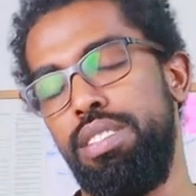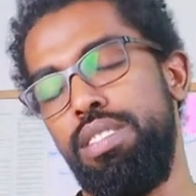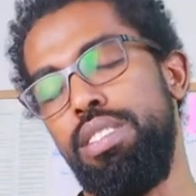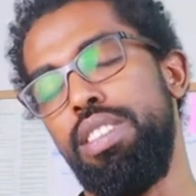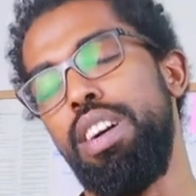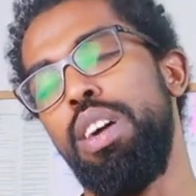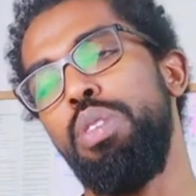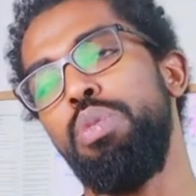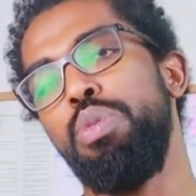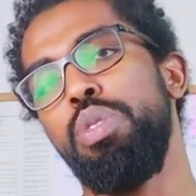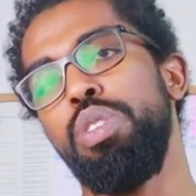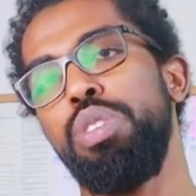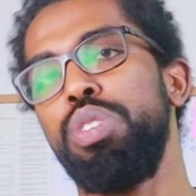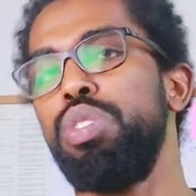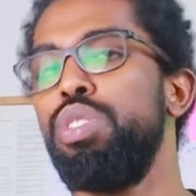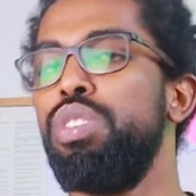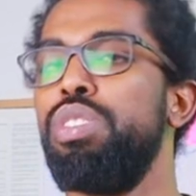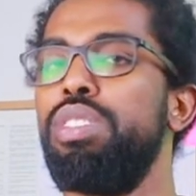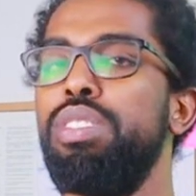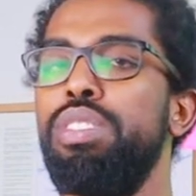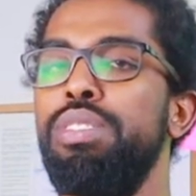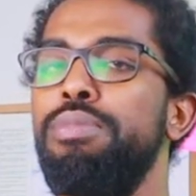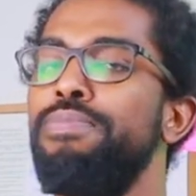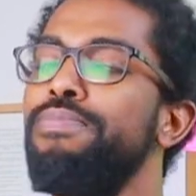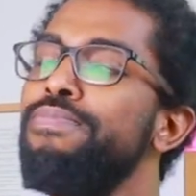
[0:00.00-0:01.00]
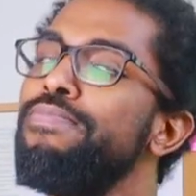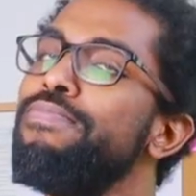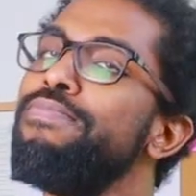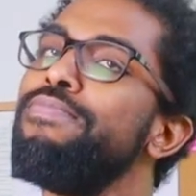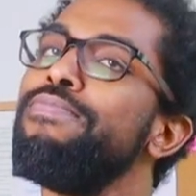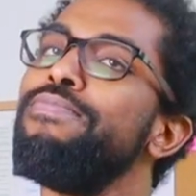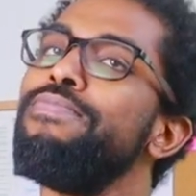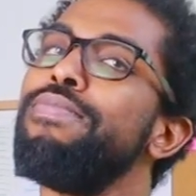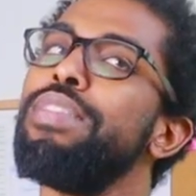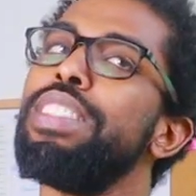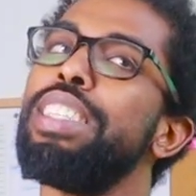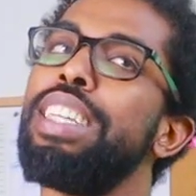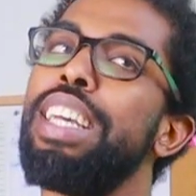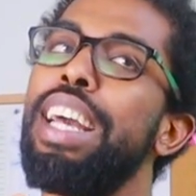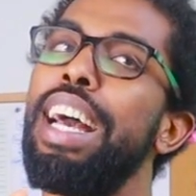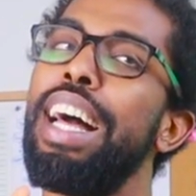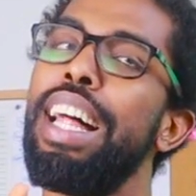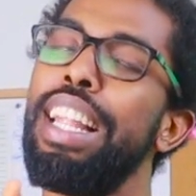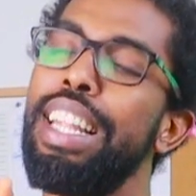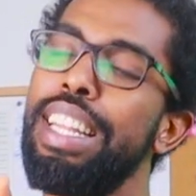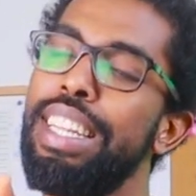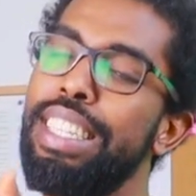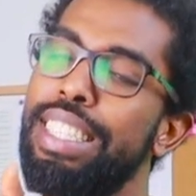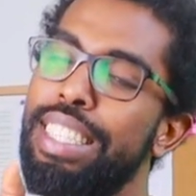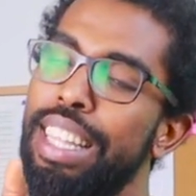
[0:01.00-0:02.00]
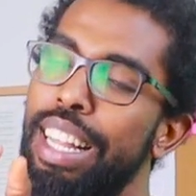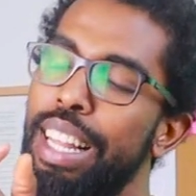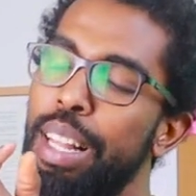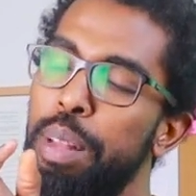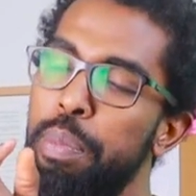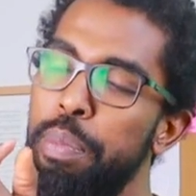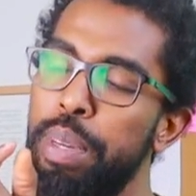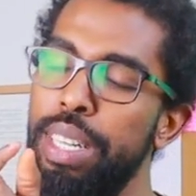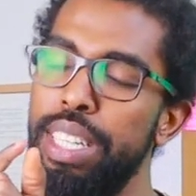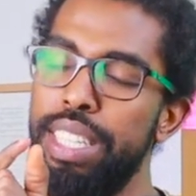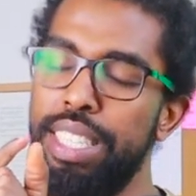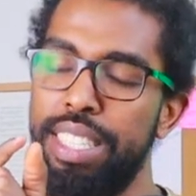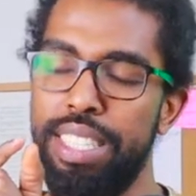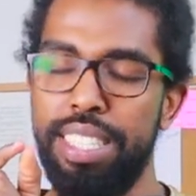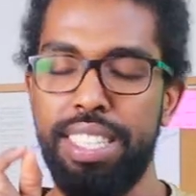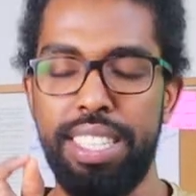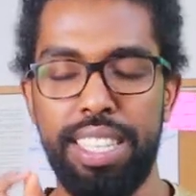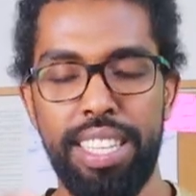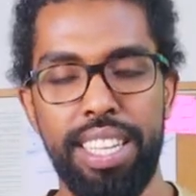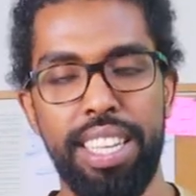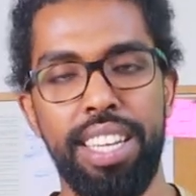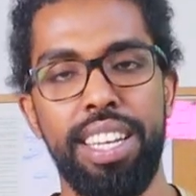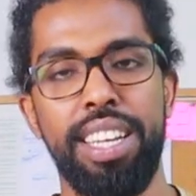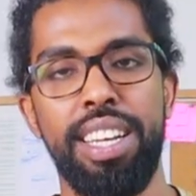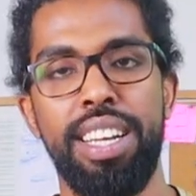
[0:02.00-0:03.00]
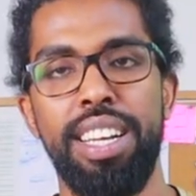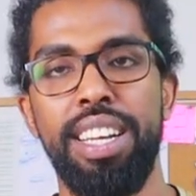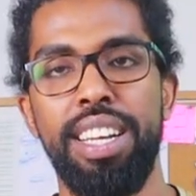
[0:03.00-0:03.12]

I was a little bit